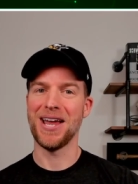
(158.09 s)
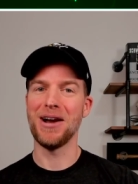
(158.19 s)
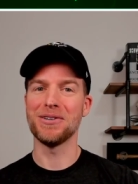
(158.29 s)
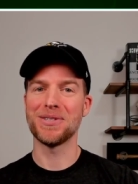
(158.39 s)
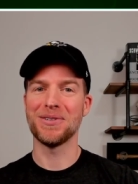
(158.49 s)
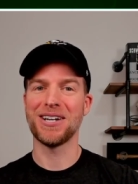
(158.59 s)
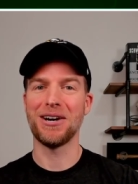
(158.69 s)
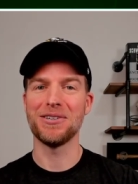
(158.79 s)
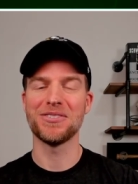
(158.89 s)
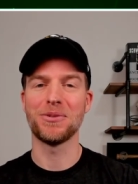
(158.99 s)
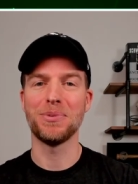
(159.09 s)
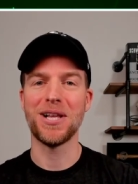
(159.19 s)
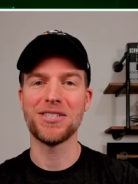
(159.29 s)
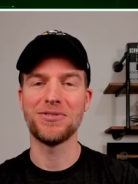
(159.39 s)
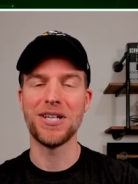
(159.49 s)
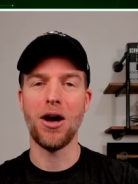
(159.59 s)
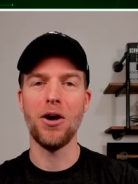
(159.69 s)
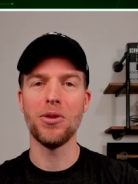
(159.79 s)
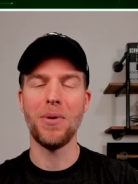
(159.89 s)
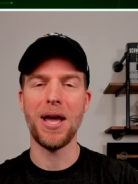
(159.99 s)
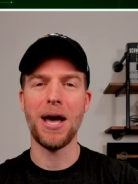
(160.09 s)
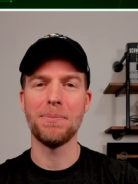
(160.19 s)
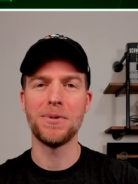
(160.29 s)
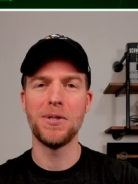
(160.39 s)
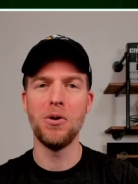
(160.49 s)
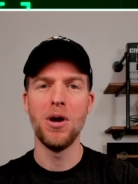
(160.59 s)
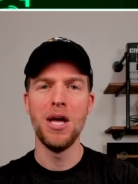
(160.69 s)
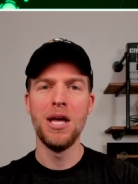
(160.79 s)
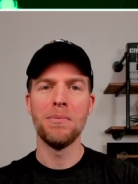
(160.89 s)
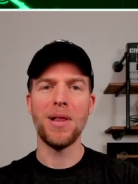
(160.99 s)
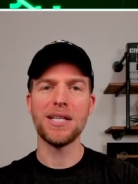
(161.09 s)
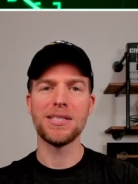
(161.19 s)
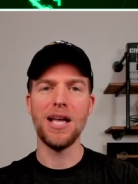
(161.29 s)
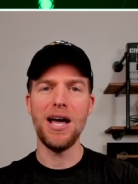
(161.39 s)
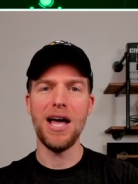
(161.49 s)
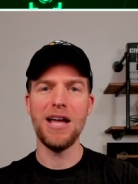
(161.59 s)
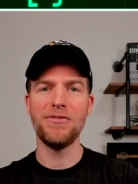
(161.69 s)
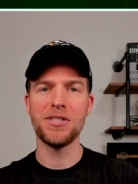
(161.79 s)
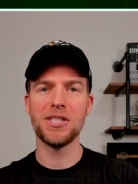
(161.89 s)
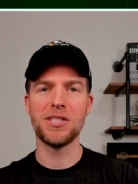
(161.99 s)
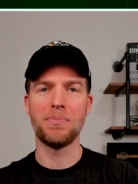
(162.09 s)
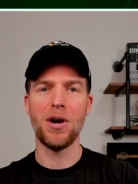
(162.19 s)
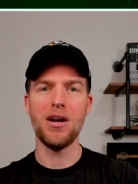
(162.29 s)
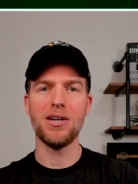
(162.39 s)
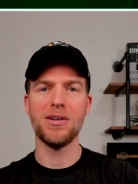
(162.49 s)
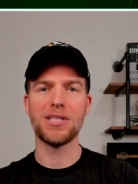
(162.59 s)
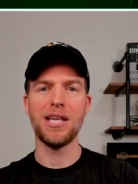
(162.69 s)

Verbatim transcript: Arizona Cardinals from plus three all the way up to plus nine versus the Broncos.